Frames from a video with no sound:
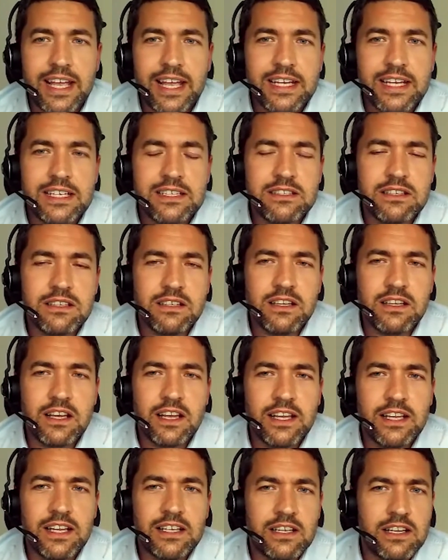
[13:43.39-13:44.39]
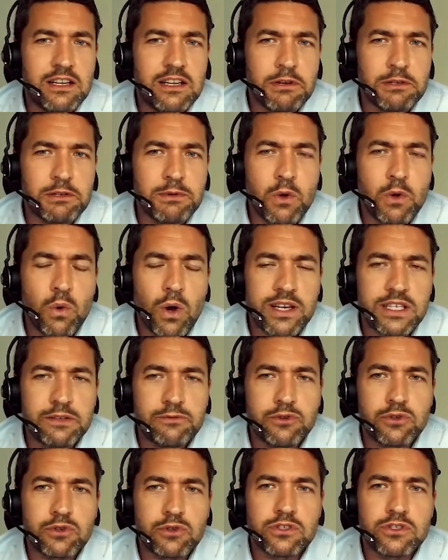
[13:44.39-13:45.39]
It must be quite
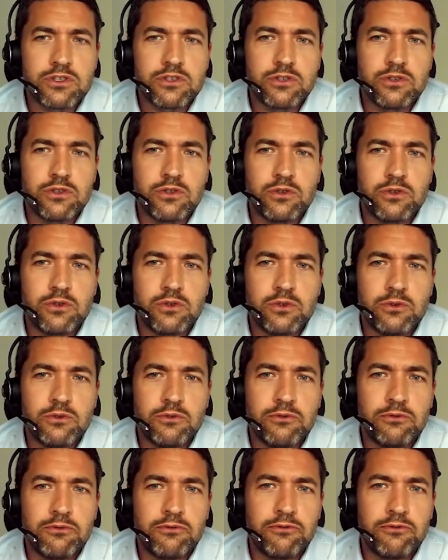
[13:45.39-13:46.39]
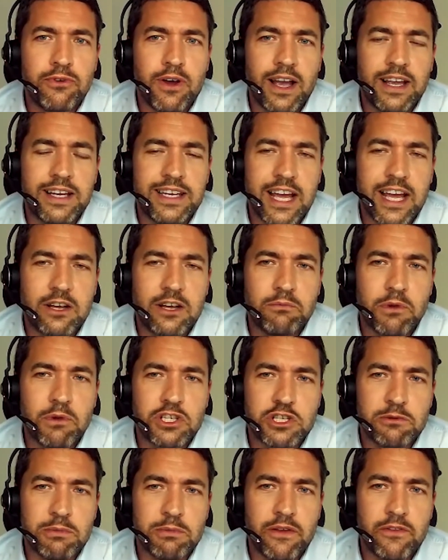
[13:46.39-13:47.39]
difficult to find out
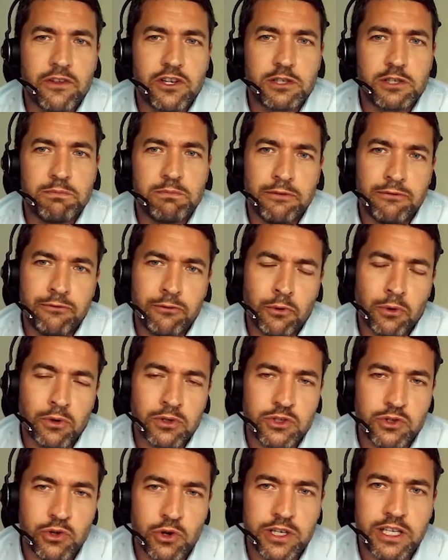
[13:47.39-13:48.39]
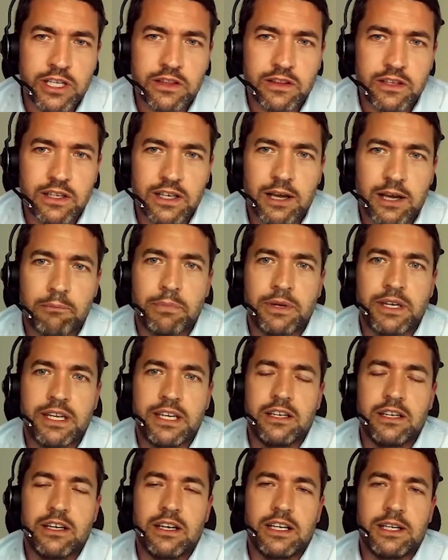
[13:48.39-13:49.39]
much about those before joining the
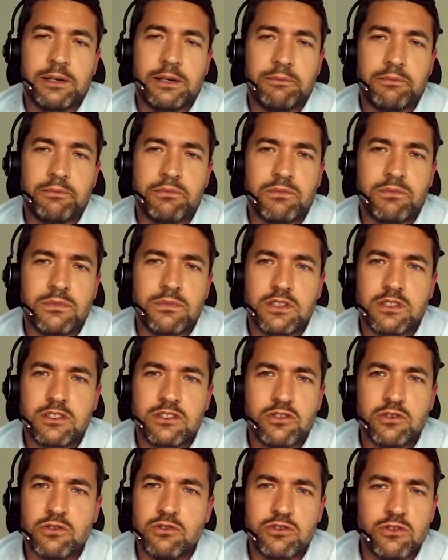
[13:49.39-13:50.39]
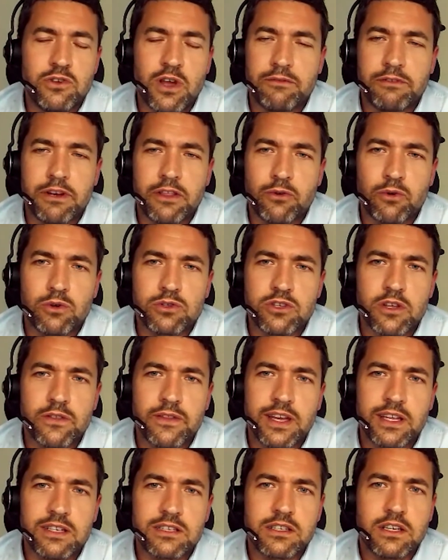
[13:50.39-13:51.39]
company. Do you have any thoughts on
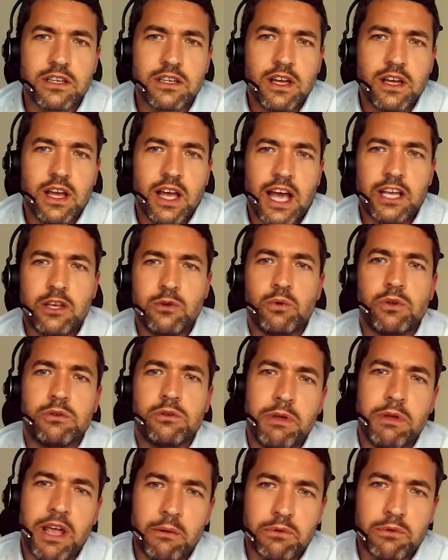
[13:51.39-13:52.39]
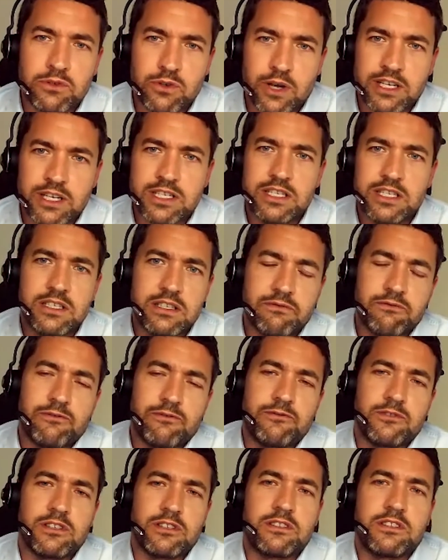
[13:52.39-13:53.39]
that? How you would be able to actually
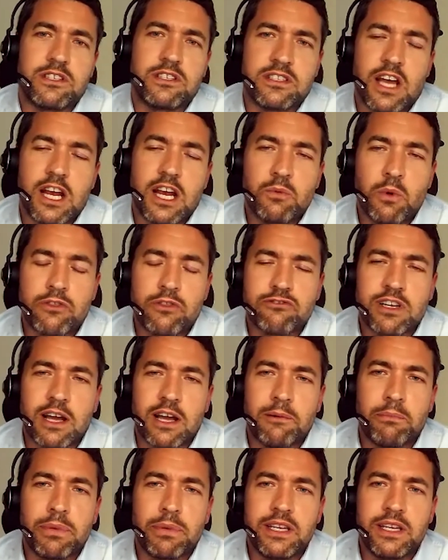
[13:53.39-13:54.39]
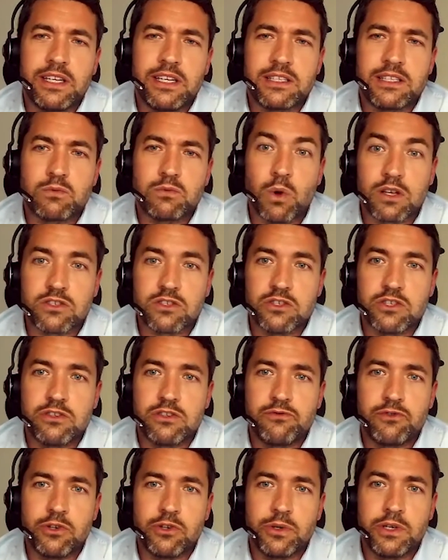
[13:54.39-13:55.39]
decide whether a company is well suited
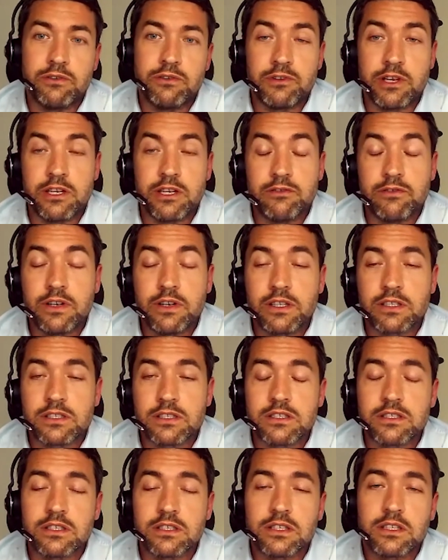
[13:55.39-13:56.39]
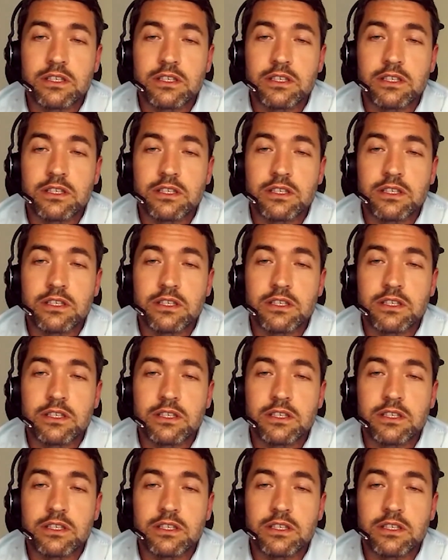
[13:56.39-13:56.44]
for you in advance?